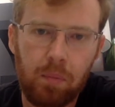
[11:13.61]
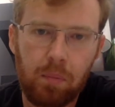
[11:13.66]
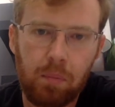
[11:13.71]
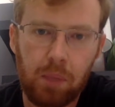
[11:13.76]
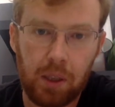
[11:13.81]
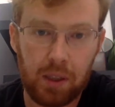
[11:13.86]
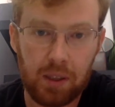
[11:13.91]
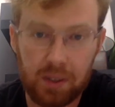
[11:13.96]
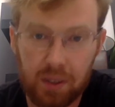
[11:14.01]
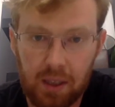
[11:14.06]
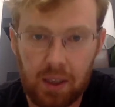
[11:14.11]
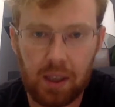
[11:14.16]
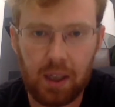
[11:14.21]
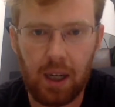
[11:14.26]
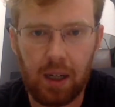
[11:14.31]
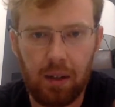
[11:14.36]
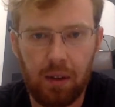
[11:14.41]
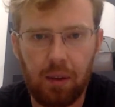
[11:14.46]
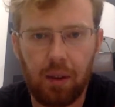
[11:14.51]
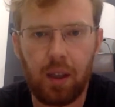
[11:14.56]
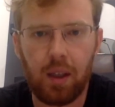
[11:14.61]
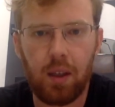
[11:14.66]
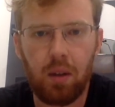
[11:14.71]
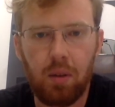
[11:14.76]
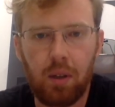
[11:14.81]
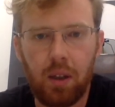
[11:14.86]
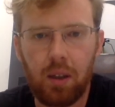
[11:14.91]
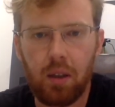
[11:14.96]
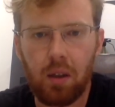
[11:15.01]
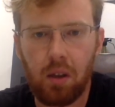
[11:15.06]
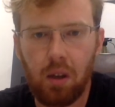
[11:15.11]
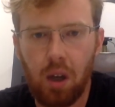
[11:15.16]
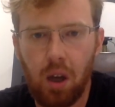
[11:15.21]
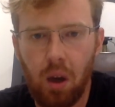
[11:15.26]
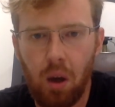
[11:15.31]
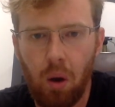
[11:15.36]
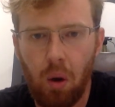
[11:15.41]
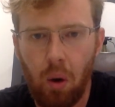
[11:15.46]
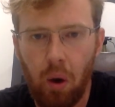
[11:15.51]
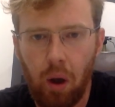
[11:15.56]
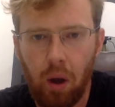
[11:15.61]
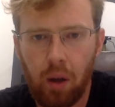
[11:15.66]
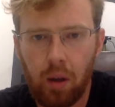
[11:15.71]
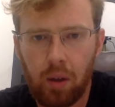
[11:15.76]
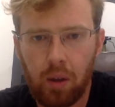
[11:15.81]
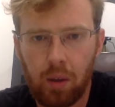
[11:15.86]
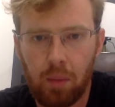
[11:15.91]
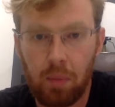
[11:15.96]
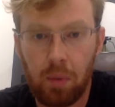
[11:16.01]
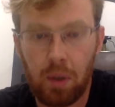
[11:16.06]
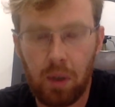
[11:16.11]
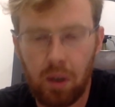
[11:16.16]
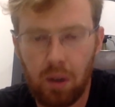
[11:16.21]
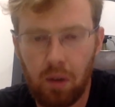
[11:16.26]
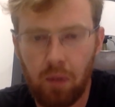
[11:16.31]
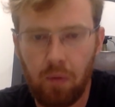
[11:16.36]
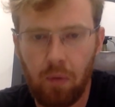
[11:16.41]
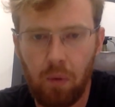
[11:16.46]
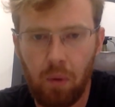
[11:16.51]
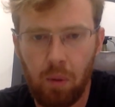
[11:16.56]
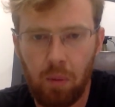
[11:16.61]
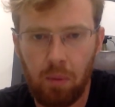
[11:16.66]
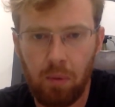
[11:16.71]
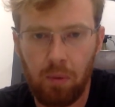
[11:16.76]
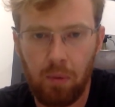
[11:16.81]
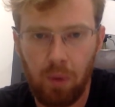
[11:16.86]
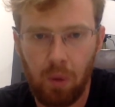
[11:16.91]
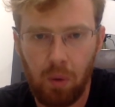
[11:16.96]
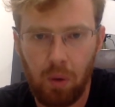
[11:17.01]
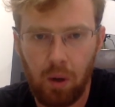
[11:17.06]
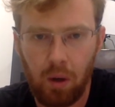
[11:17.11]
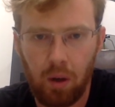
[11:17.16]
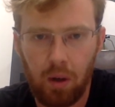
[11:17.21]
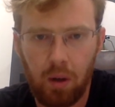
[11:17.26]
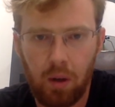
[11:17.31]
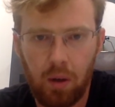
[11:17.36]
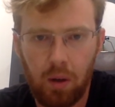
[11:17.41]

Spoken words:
But this is the kind of thing you need to know to be an informed voter.